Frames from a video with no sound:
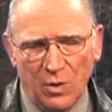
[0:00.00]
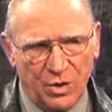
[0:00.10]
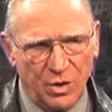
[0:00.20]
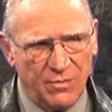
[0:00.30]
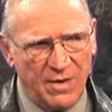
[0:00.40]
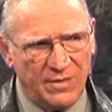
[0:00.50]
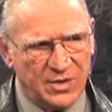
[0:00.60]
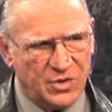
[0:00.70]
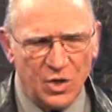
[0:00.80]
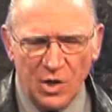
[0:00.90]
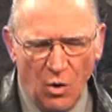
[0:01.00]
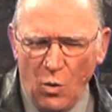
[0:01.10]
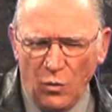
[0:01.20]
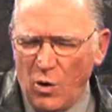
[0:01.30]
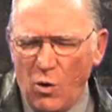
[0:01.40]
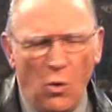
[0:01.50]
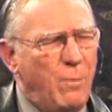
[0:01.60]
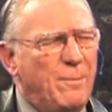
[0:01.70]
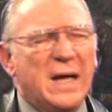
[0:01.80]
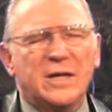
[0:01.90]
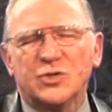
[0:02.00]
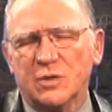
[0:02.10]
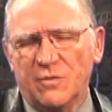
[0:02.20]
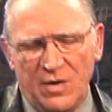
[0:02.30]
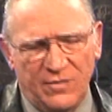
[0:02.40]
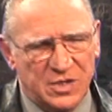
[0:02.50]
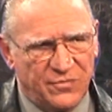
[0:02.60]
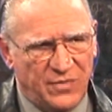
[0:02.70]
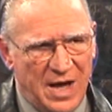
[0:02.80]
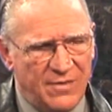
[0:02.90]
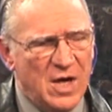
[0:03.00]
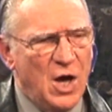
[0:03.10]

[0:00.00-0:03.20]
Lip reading: will occur in Revelation. The whole picture of Revelation 5